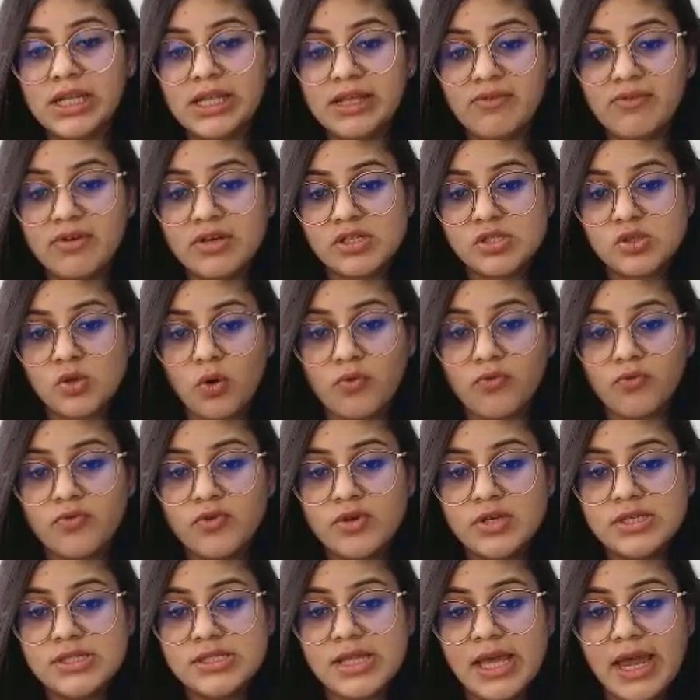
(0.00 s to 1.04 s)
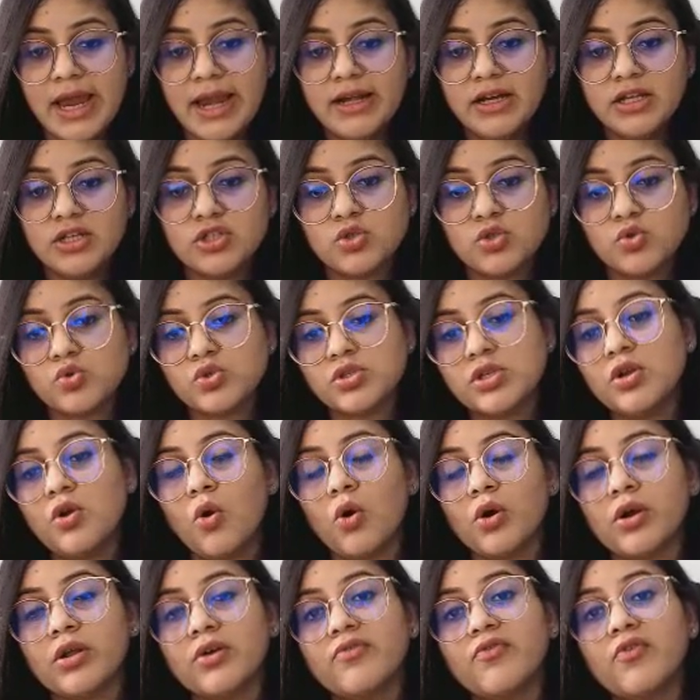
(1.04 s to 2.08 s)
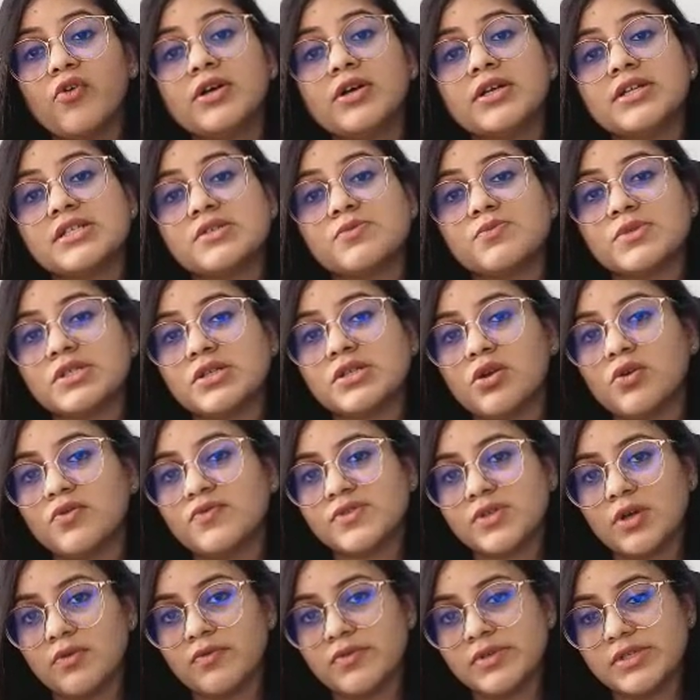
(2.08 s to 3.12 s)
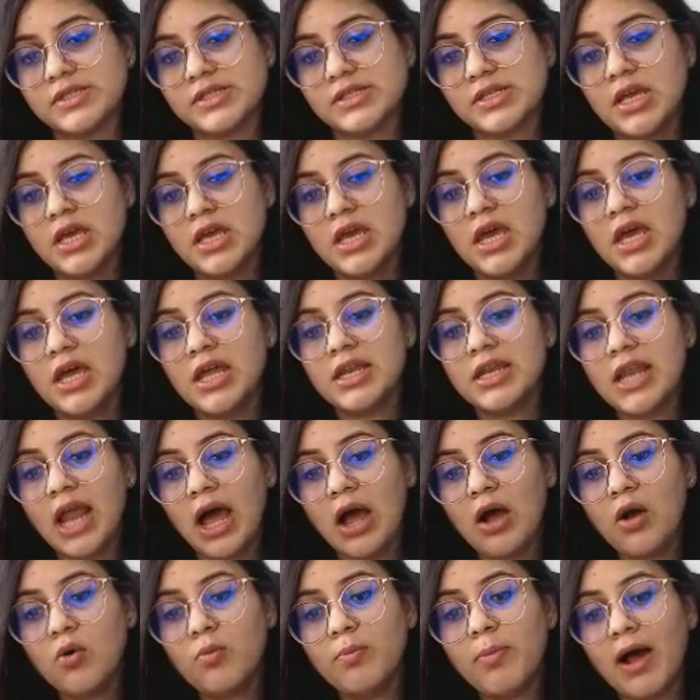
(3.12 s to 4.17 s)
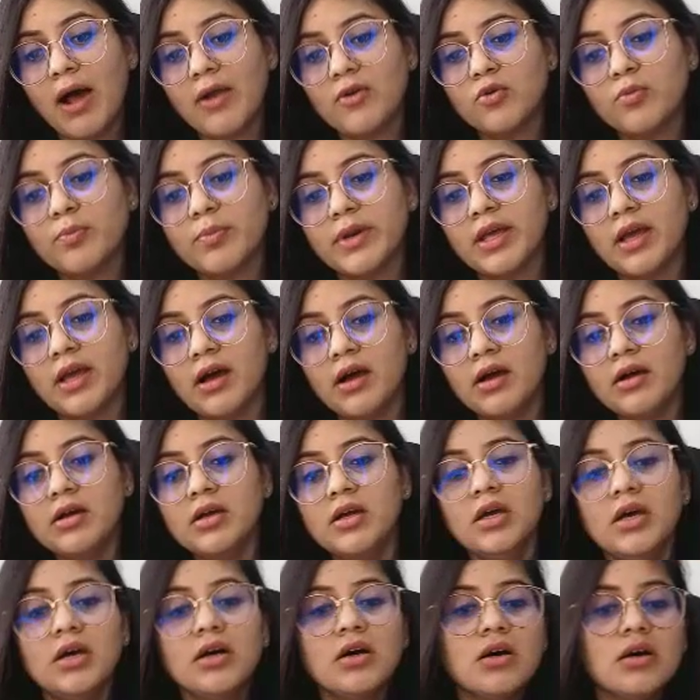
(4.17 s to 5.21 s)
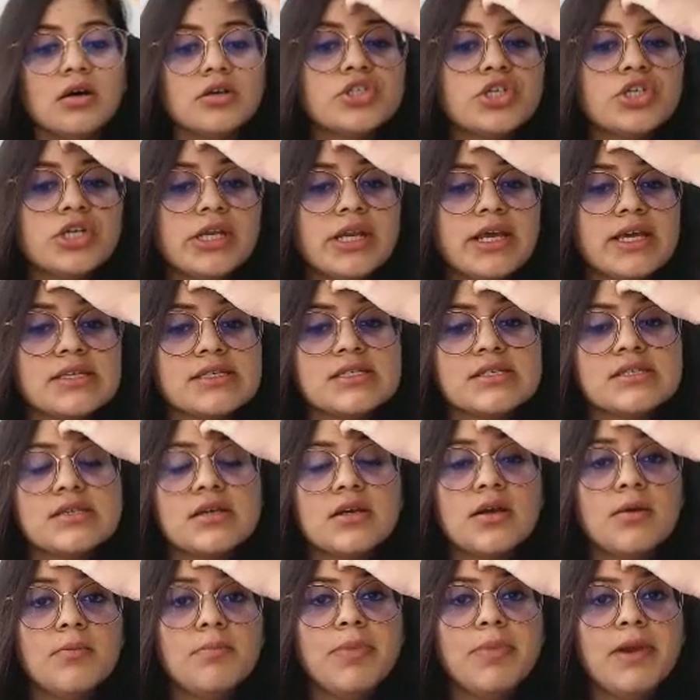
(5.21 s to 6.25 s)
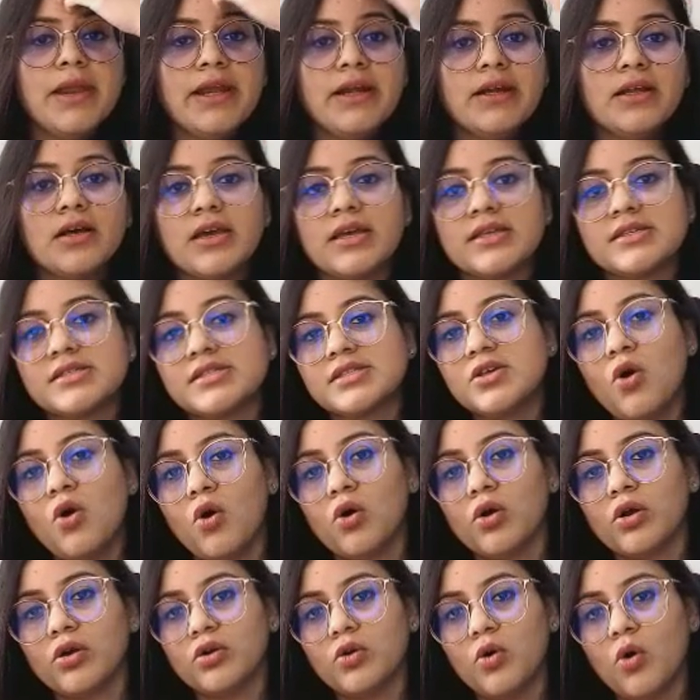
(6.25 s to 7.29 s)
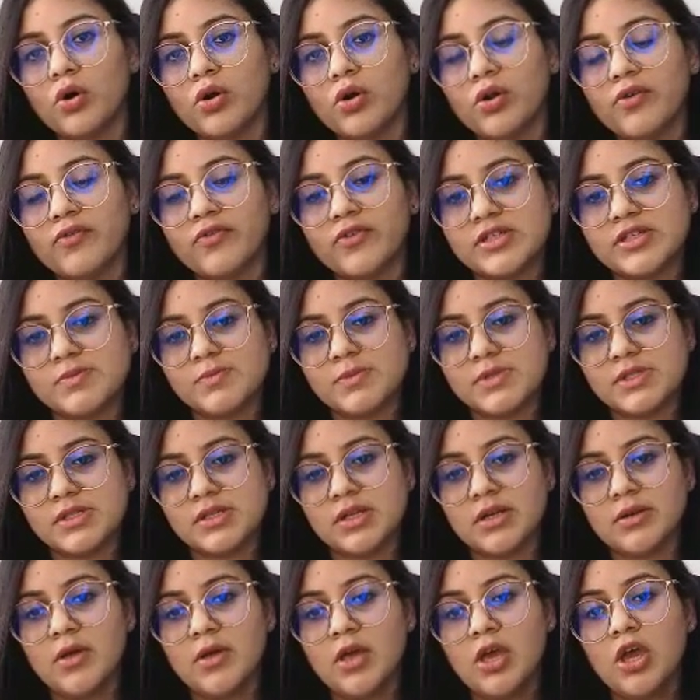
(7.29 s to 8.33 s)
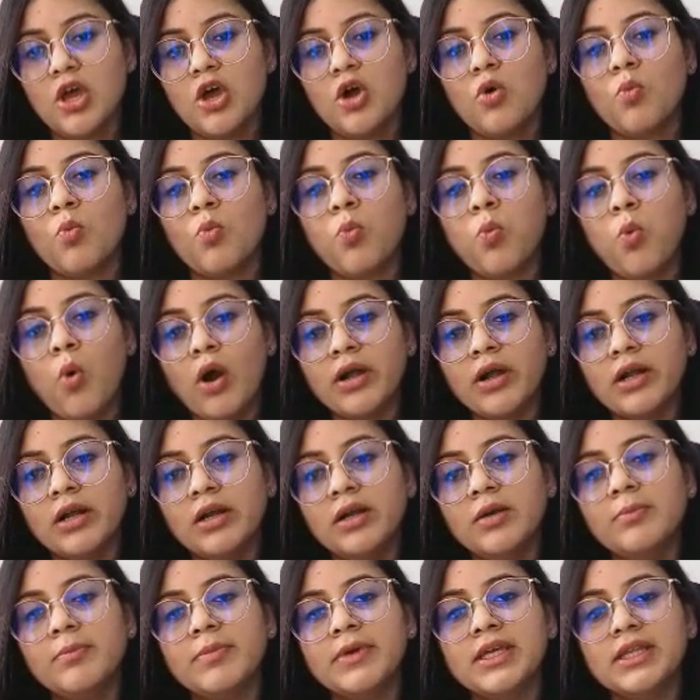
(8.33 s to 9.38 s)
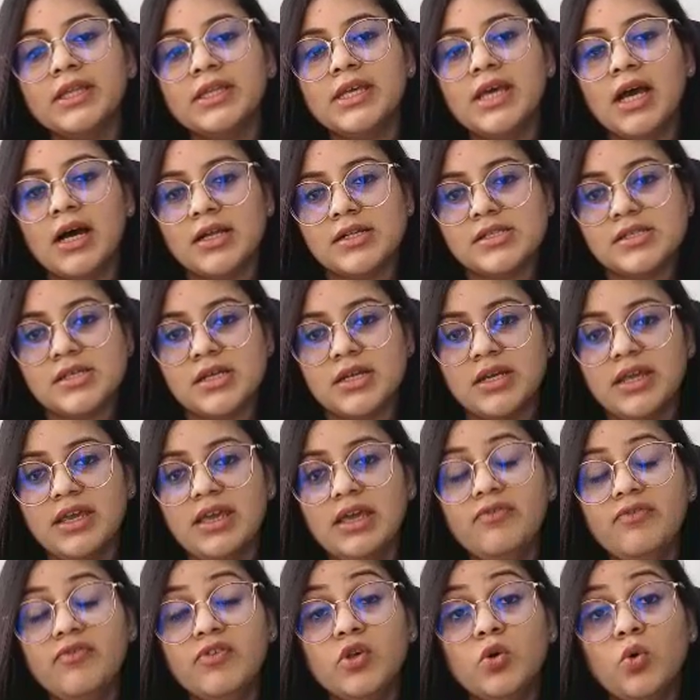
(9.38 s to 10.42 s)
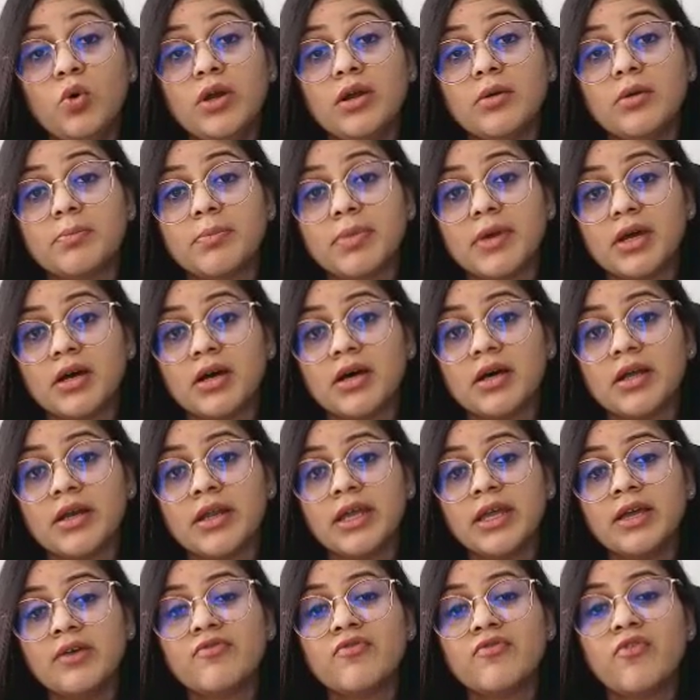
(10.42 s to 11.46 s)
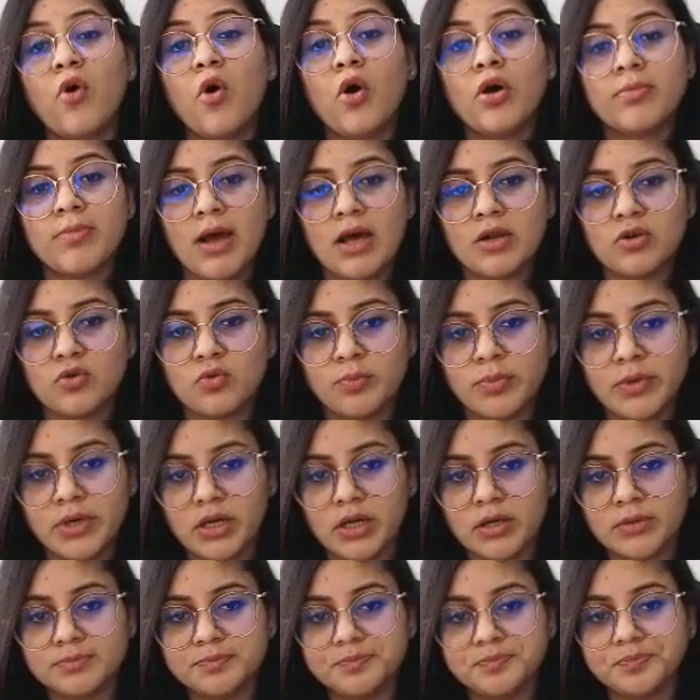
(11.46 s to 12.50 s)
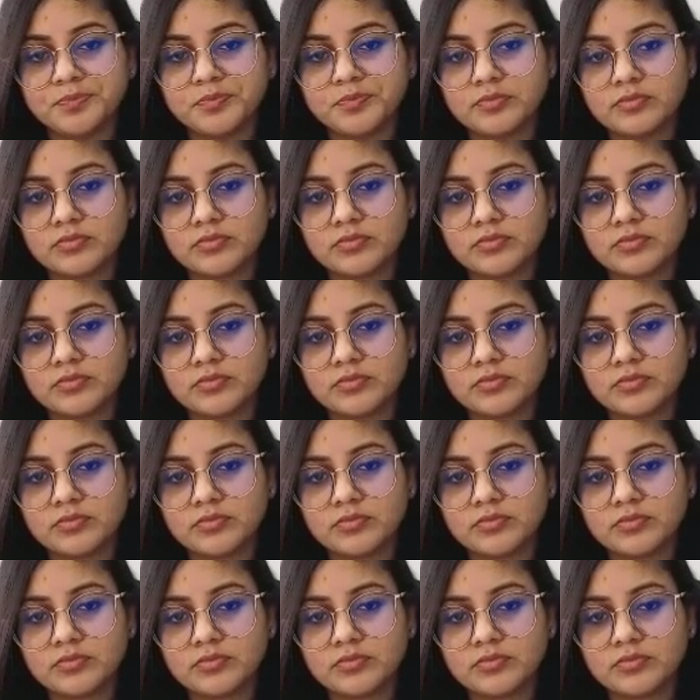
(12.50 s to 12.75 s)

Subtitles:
leave his office and issues an order for dismissal of service. Now Bhanupriya, she raises a complaint against the order of dismissal. What will be the answer? If you are appearing for Bhanupriya,